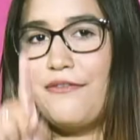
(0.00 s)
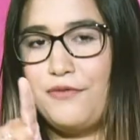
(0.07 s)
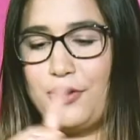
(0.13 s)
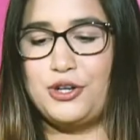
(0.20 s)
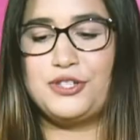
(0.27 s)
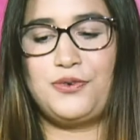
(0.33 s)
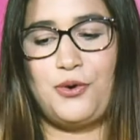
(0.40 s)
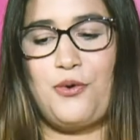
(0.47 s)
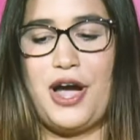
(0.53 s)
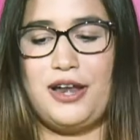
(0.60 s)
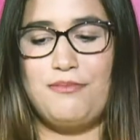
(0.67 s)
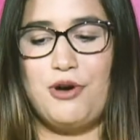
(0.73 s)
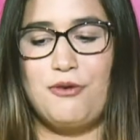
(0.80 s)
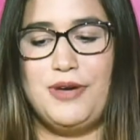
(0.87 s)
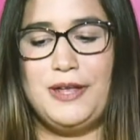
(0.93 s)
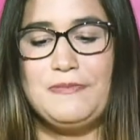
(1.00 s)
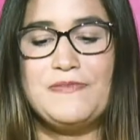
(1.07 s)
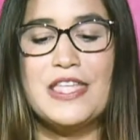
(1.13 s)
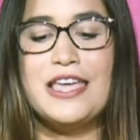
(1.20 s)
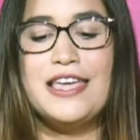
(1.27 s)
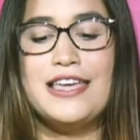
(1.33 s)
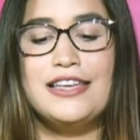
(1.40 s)
verse for quite a moment.
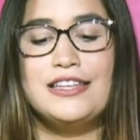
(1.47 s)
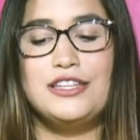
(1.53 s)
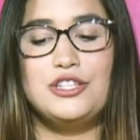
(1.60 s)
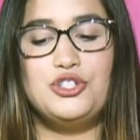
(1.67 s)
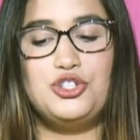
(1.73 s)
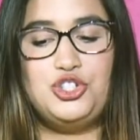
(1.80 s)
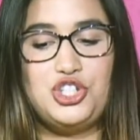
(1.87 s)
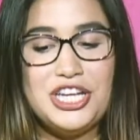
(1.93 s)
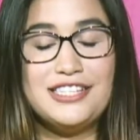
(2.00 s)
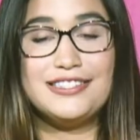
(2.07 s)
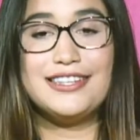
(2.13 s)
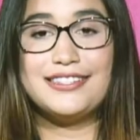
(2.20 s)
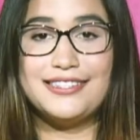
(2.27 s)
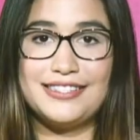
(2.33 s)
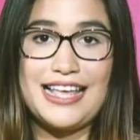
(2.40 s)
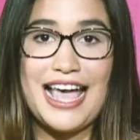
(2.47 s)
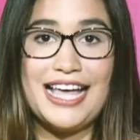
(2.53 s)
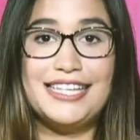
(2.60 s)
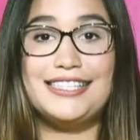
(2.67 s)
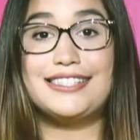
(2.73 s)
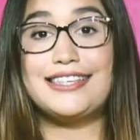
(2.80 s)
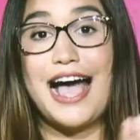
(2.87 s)
Jesus says,